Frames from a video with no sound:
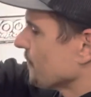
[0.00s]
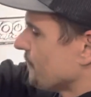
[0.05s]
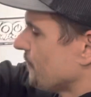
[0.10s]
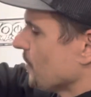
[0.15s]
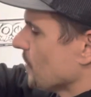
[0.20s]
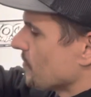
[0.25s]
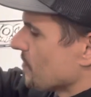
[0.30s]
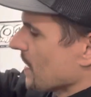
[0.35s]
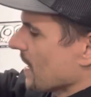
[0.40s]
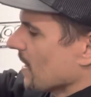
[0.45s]

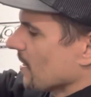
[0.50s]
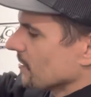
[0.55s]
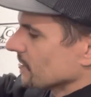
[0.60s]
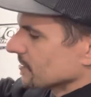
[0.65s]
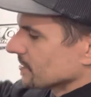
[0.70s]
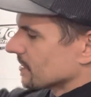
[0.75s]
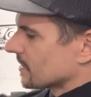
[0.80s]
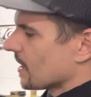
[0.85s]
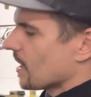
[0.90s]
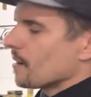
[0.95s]

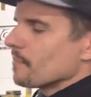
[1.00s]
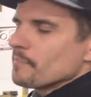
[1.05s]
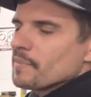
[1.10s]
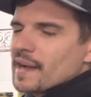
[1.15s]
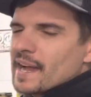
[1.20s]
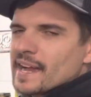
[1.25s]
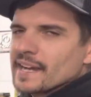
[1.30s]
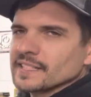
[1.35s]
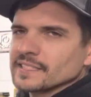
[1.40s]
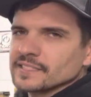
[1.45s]
foot-pound
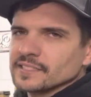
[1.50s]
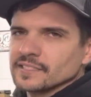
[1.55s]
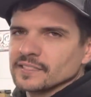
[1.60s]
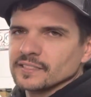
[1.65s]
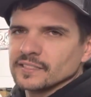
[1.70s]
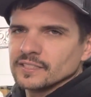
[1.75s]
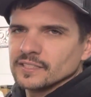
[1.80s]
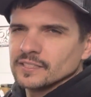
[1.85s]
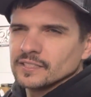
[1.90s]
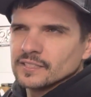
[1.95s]
compact,
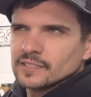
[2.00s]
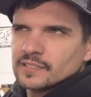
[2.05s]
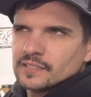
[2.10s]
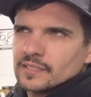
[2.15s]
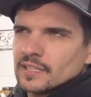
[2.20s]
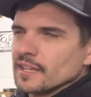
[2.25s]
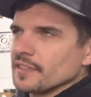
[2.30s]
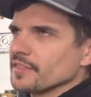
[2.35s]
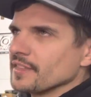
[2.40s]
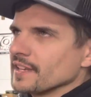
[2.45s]

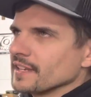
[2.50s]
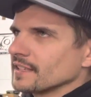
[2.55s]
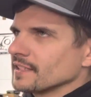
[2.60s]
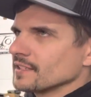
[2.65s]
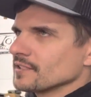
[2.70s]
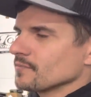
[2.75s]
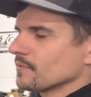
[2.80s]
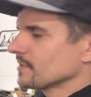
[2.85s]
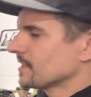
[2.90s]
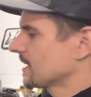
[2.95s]
I think
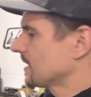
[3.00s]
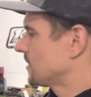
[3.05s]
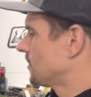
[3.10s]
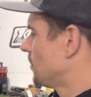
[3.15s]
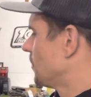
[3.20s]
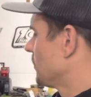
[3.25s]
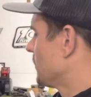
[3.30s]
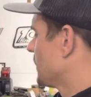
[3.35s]
is what they call